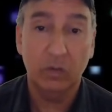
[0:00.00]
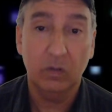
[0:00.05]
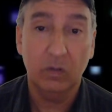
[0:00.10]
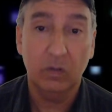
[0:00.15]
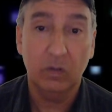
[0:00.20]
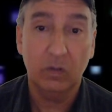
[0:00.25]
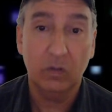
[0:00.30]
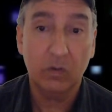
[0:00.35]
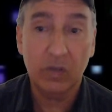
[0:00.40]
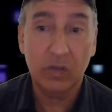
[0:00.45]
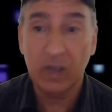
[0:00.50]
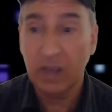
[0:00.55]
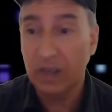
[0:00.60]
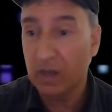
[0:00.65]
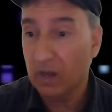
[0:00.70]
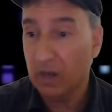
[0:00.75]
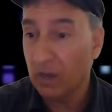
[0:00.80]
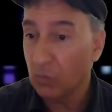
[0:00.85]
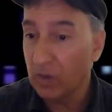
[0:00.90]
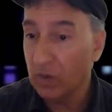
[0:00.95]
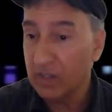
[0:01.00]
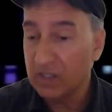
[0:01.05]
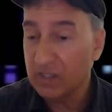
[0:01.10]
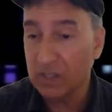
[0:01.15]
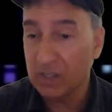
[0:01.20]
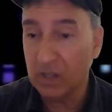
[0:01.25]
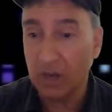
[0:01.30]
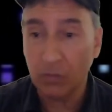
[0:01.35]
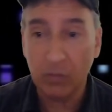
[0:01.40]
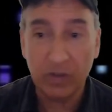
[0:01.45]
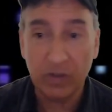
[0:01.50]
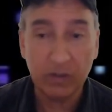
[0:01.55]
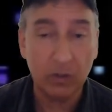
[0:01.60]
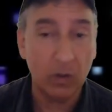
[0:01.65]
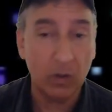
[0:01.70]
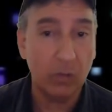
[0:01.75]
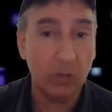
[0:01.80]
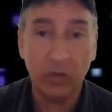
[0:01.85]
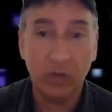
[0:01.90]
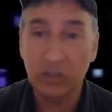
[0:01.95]
okay, I raise
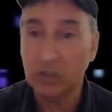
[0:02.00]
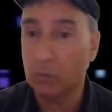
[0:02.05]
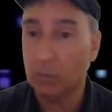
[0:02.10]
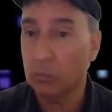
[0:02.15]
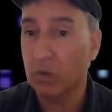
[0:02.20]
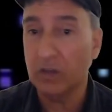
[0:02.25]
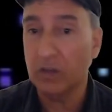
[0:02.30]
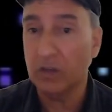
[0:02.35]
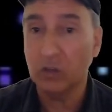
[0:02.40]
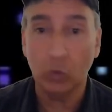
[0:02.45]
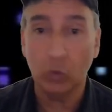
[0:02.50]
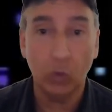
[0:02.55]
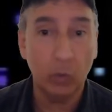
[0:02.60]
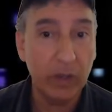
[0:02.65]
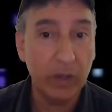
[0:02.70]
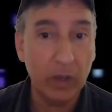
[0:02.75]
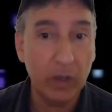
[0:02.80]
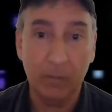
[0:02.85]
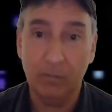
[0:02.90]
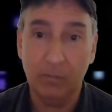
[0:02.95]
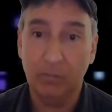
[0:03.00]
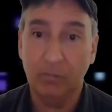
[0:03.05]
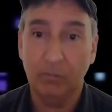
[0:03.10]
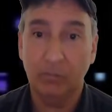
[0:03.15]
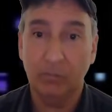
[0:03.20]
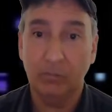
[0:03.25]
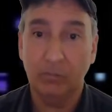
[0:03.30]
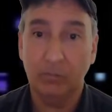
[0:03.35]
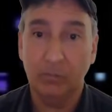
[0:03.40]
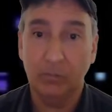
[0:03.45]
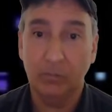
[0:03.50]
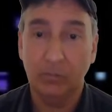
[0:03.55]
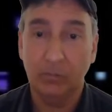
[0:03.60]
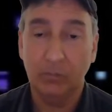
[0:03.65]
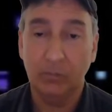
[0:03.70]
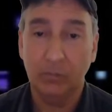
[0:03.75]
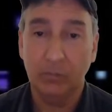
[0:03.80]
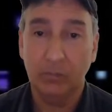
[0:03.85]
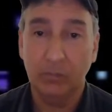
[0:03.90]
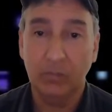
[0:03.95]
the brightness all the way up,
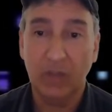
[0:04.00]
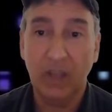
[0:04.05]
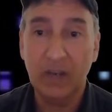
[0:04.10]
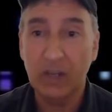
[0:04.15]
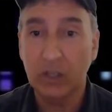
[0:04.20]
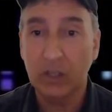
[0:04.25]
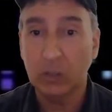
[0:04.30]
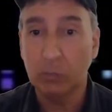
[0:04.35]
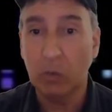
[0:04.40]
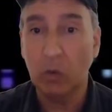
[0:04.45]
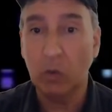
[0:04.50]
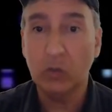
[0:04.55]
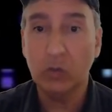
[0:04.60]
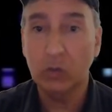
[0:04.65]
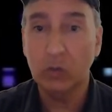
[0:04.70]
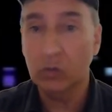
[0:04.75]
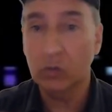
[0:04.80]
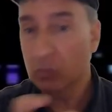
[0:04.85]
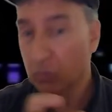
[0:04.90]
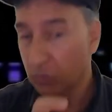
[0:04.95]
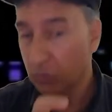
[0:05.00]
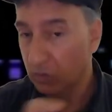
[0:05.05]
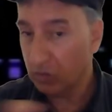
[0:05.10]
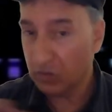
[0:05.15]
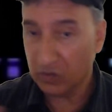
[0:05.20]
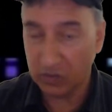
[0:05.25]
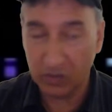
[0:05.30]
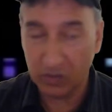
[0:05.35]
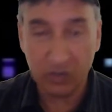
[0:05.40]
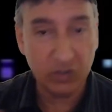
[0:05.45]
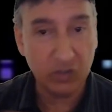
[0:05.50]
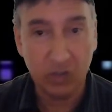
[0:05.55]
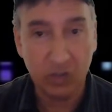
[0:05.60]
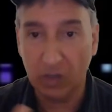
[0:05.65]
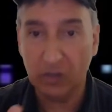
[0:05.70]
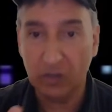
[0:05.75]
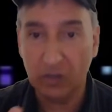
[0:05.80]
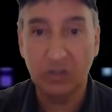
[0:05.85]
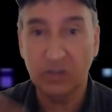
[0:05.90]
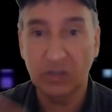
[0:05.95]
and the exposure is
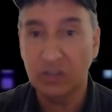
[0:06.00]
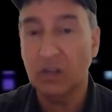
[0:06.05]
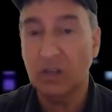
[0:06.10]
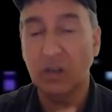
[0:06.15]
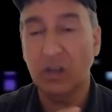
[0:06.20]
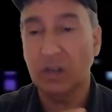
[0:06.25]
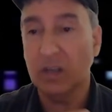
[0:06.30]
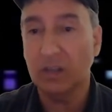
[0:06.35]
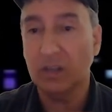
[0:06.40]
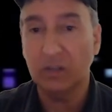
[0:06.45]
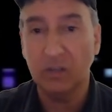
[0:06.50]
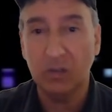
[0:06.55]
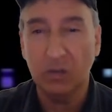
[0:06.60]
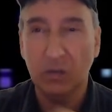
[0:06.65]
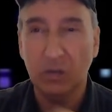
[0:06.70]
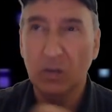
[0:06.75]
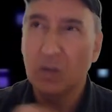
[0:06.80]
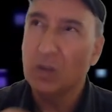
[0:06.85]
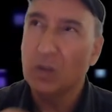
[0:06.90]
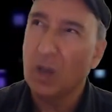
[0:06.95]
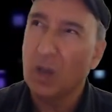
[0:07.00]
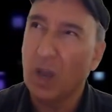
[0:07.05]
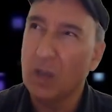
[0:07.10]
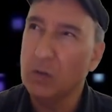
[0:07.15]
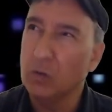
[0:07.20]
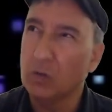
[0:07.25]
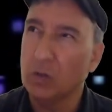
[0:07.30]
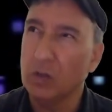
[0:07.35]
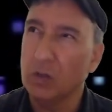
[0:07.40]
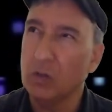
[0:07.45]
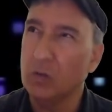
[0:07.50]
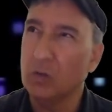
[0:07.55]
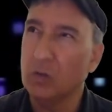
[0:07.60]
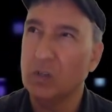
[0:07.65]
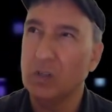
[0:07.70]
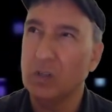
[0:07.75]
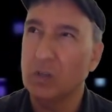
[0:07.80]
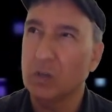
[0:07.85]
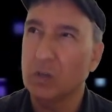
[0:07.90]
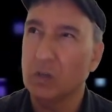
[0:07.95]
done, and I usually use
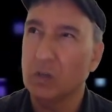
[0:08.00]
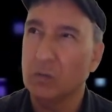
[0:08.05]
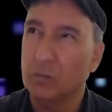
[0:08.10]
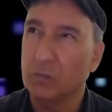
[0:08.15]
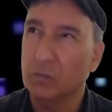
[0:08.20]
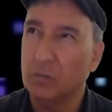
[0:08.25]
the